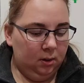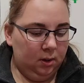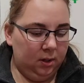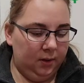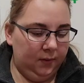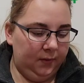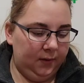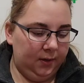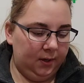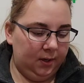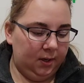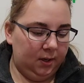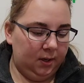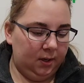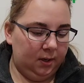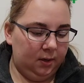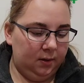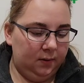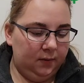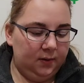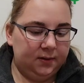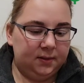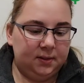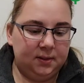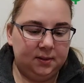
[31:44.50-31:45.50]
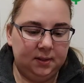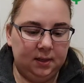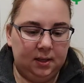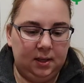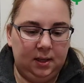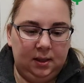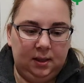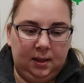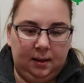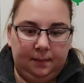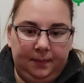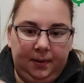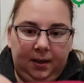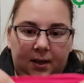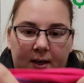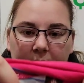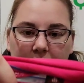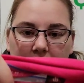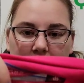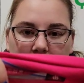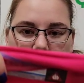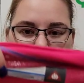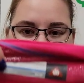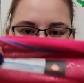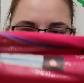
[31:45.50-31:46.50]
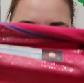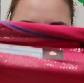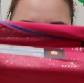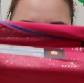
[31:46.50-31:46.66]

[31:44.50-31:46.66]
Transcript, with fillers: And then this is a Columbia.